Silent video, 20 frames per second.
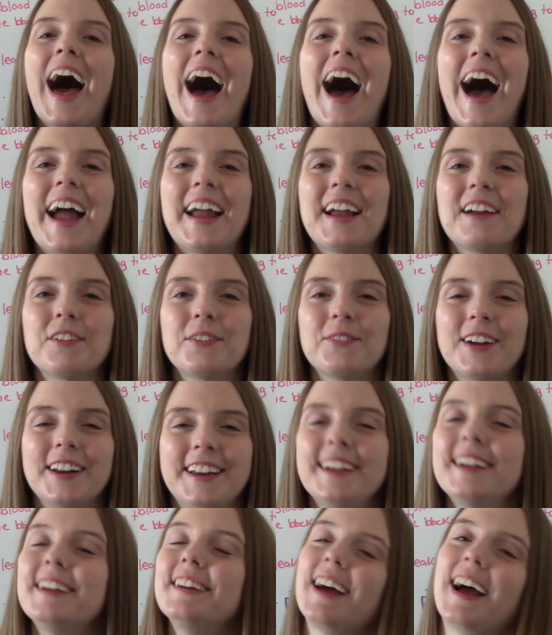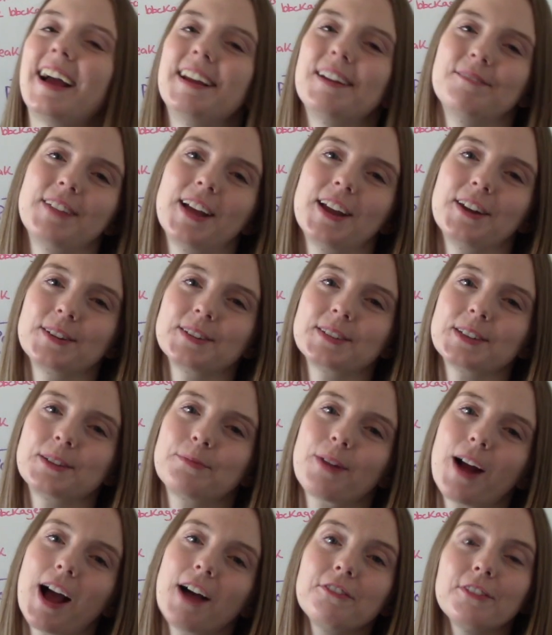Hi everybody, I am That Nursing
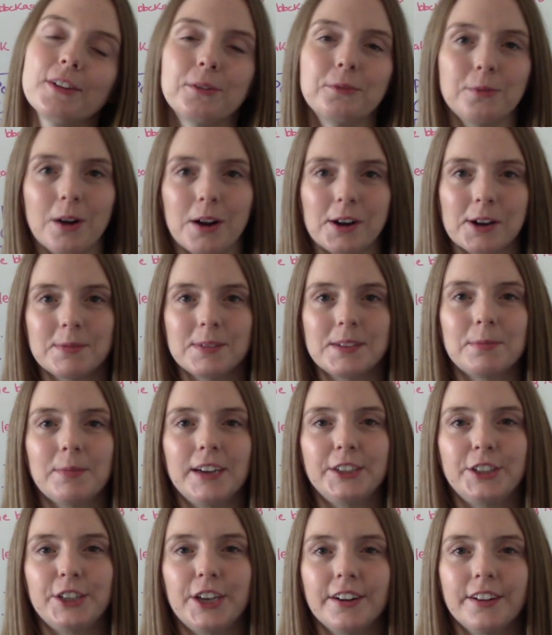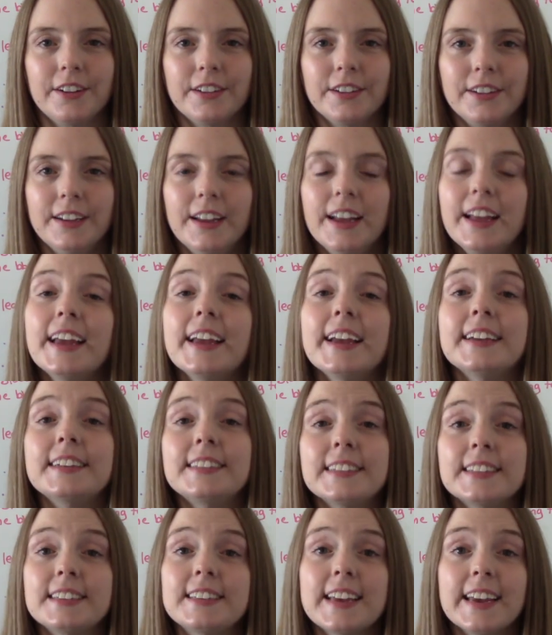Prof and welcome to my channel. In
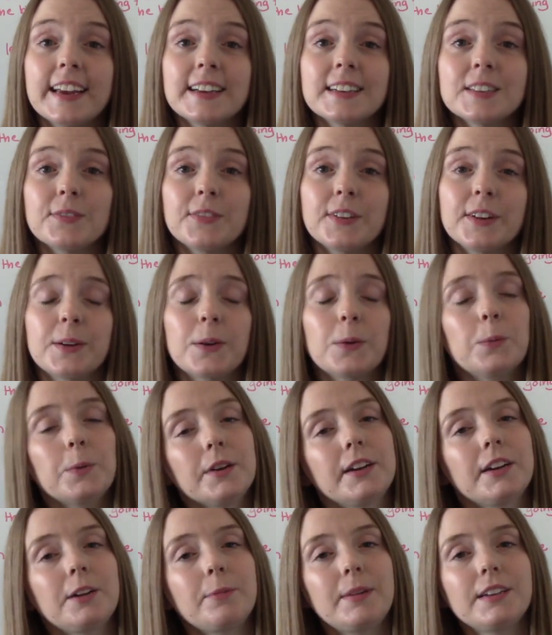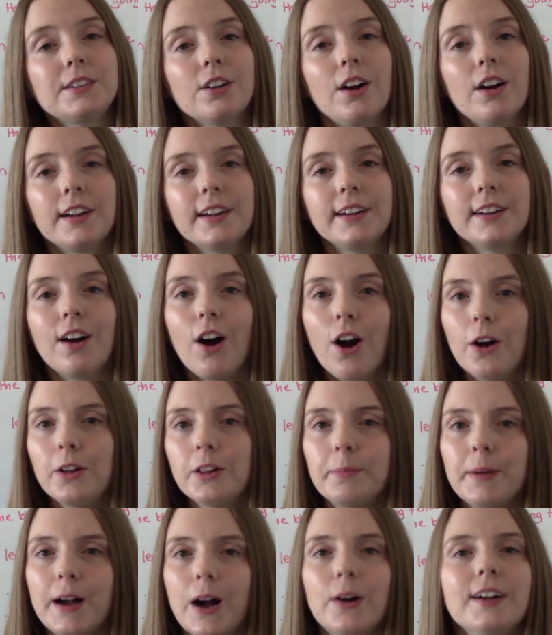today's video we're going to be talking all
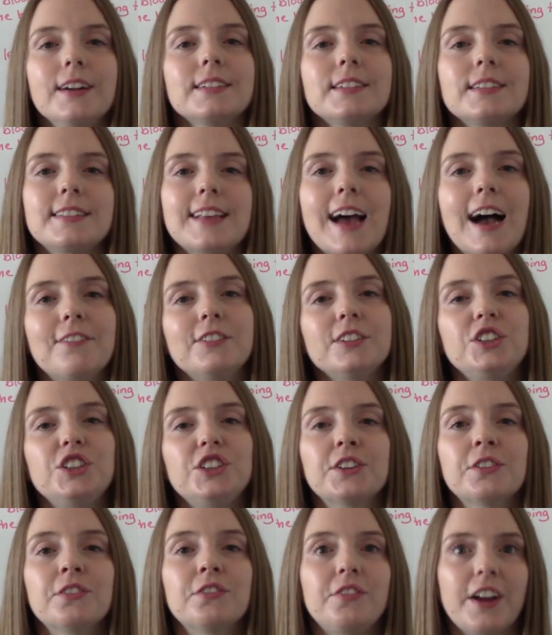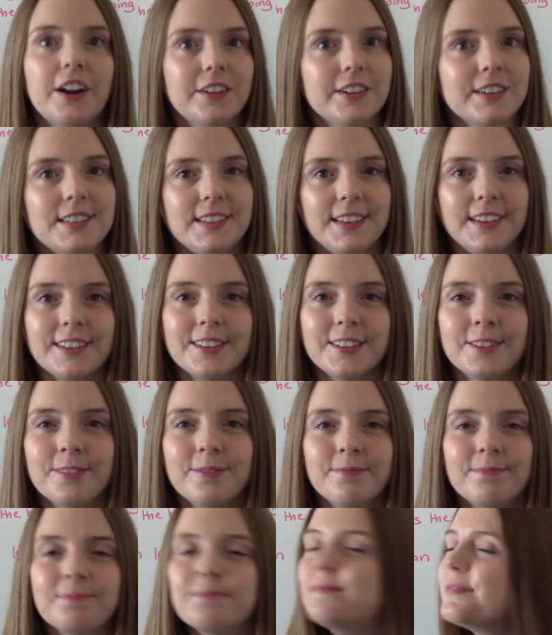about esophageal varices.
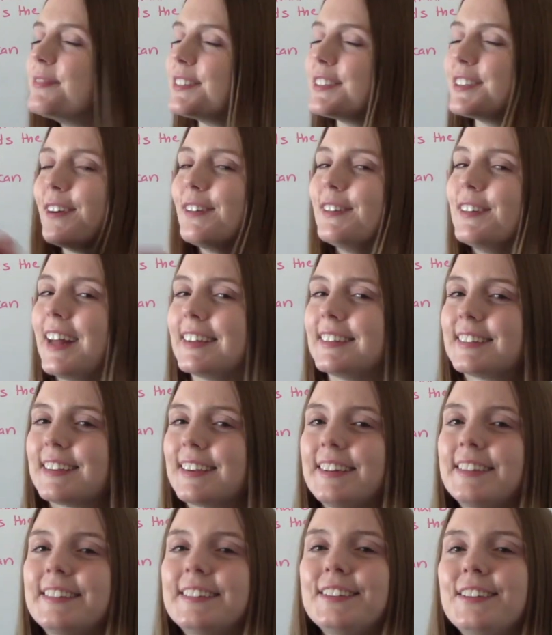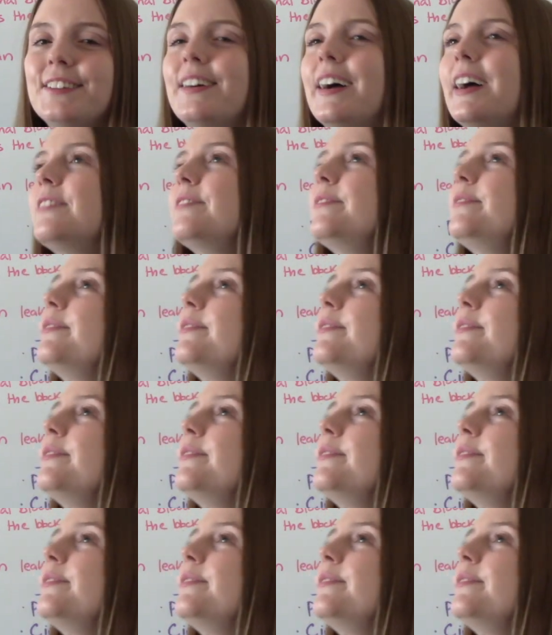So let's get into it.